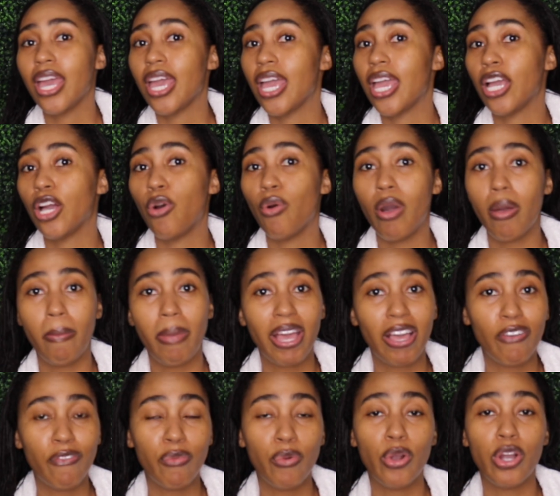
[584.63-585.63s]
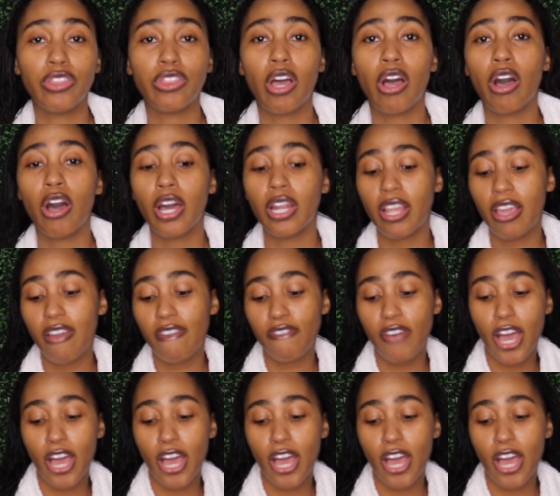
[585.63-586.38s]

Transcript: and going back and forth on if